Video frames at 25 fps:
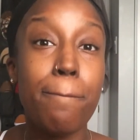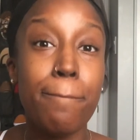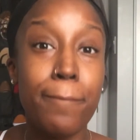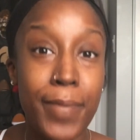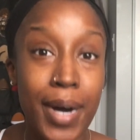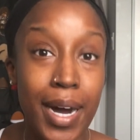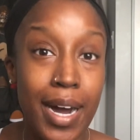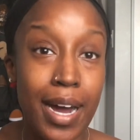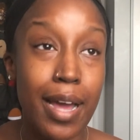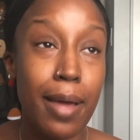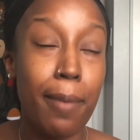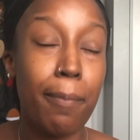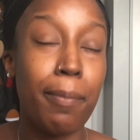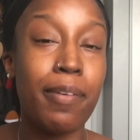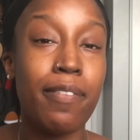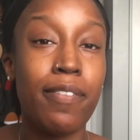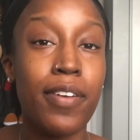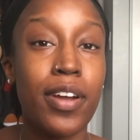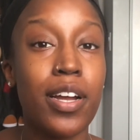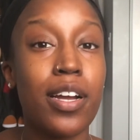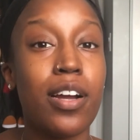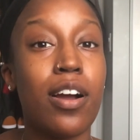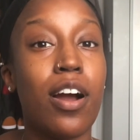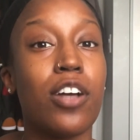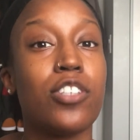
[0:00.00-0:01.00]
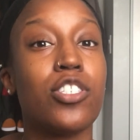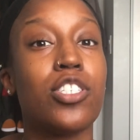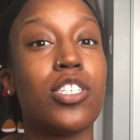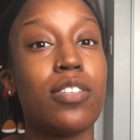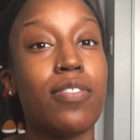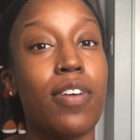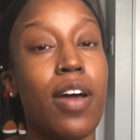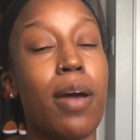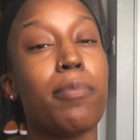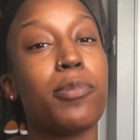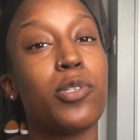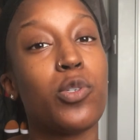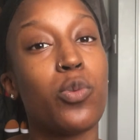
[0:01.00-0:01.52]
But be very cautious of
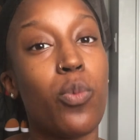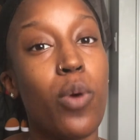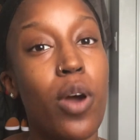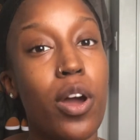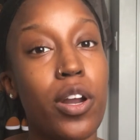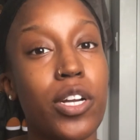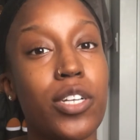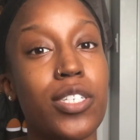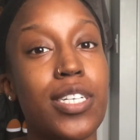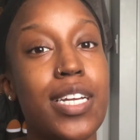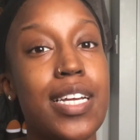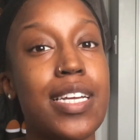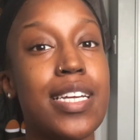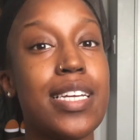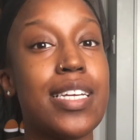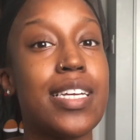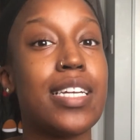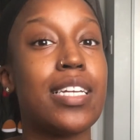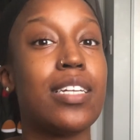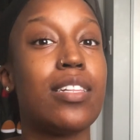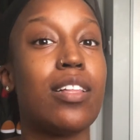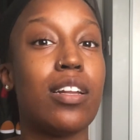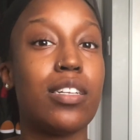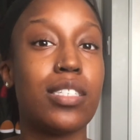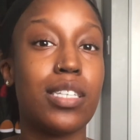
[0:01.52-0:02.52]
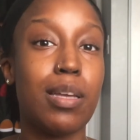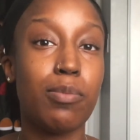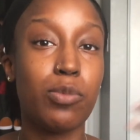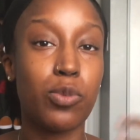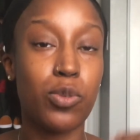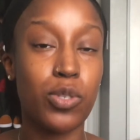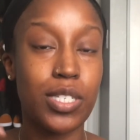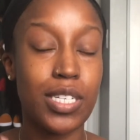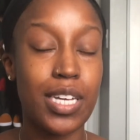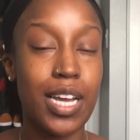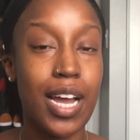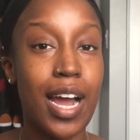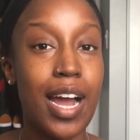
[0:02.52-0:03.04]
how much water you're taking in. A lot of times
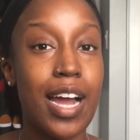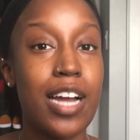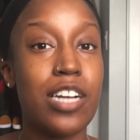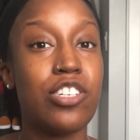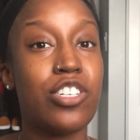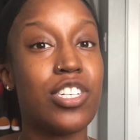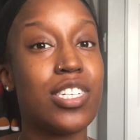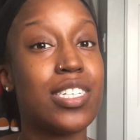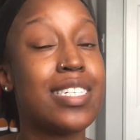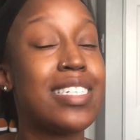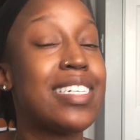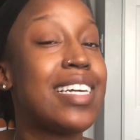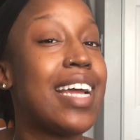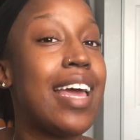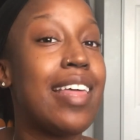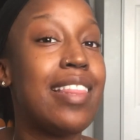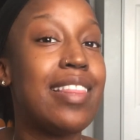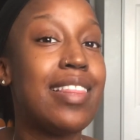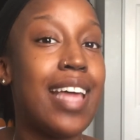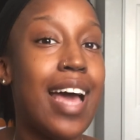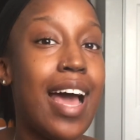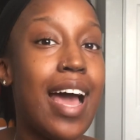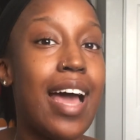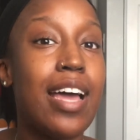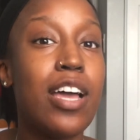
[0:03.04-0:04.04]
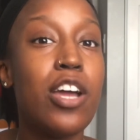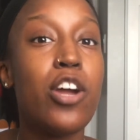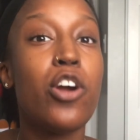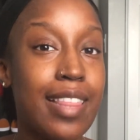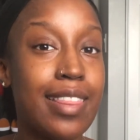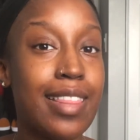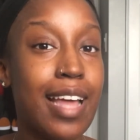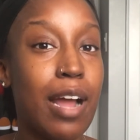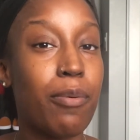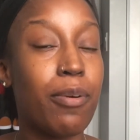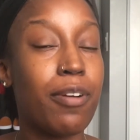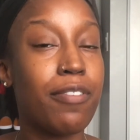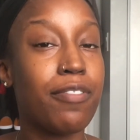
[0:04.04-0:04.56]
we're dehydrating, and that
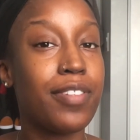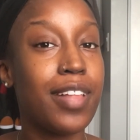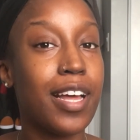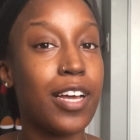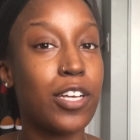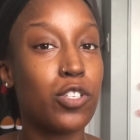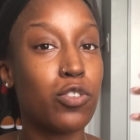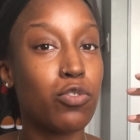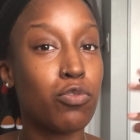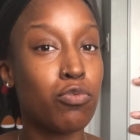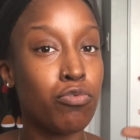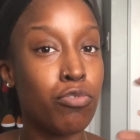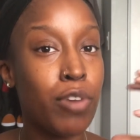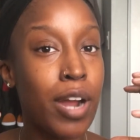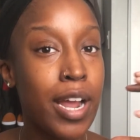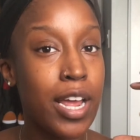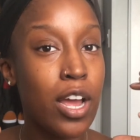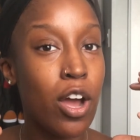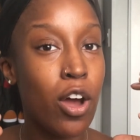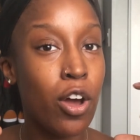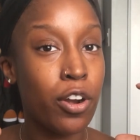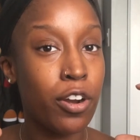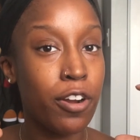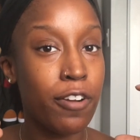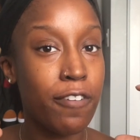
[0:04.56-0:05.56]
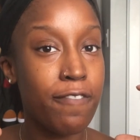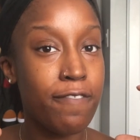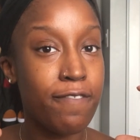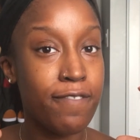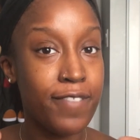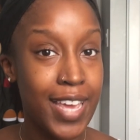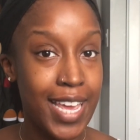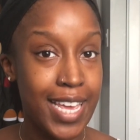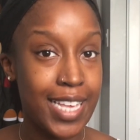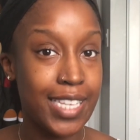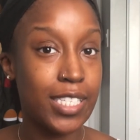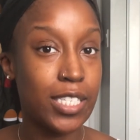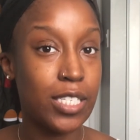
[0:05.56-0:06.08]
reflects right on our
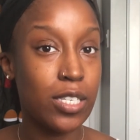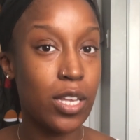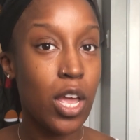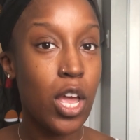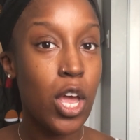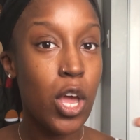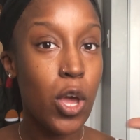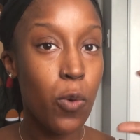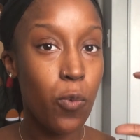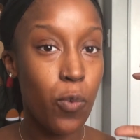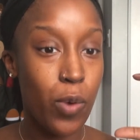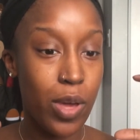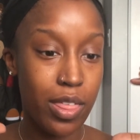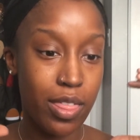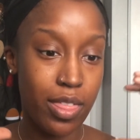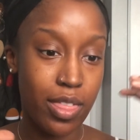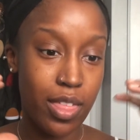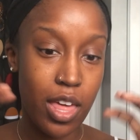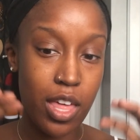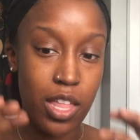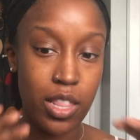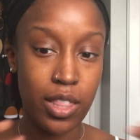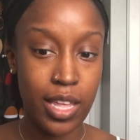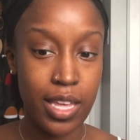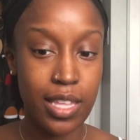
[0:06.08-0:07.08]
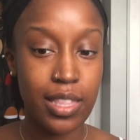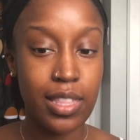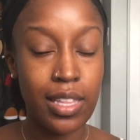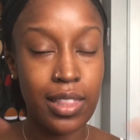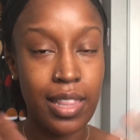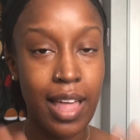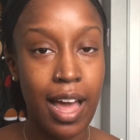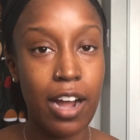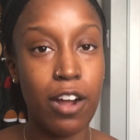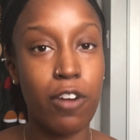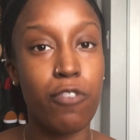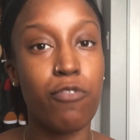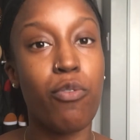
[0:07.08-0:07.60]
face with like the
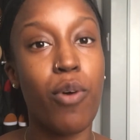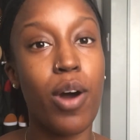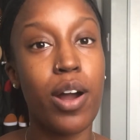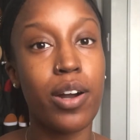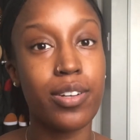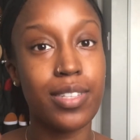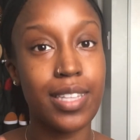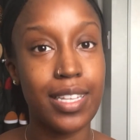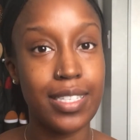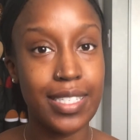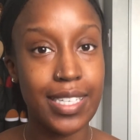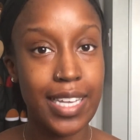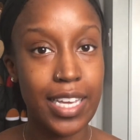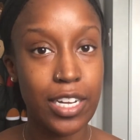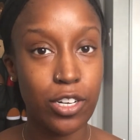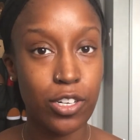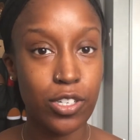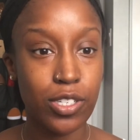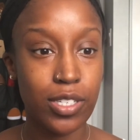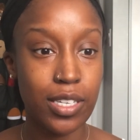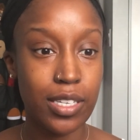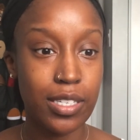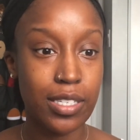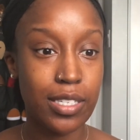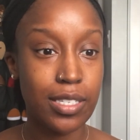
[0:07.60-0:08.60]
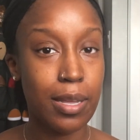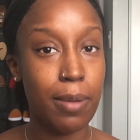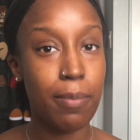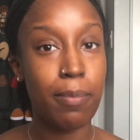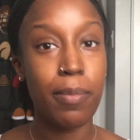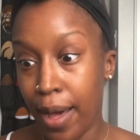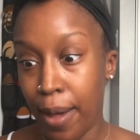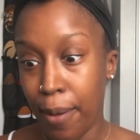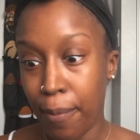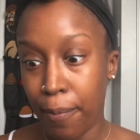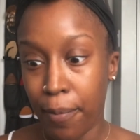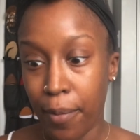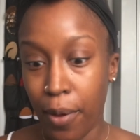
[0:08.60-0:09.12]
lack of water that's in our
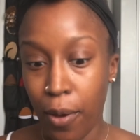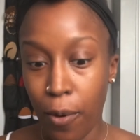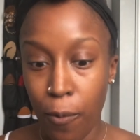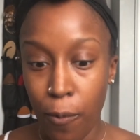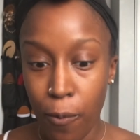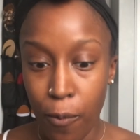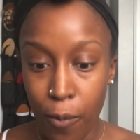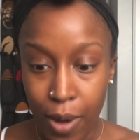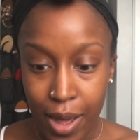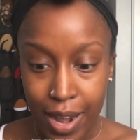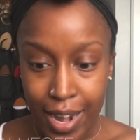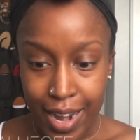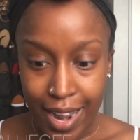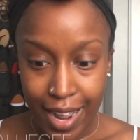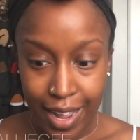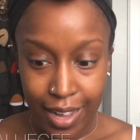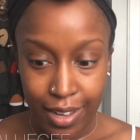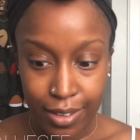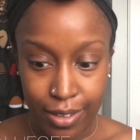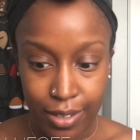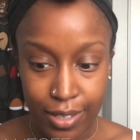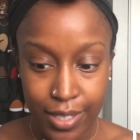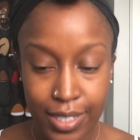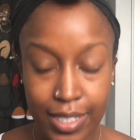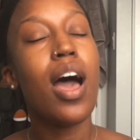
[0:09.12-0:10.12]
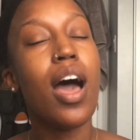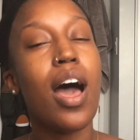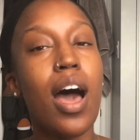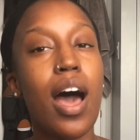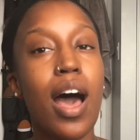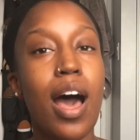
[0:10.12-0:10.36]
system. What else?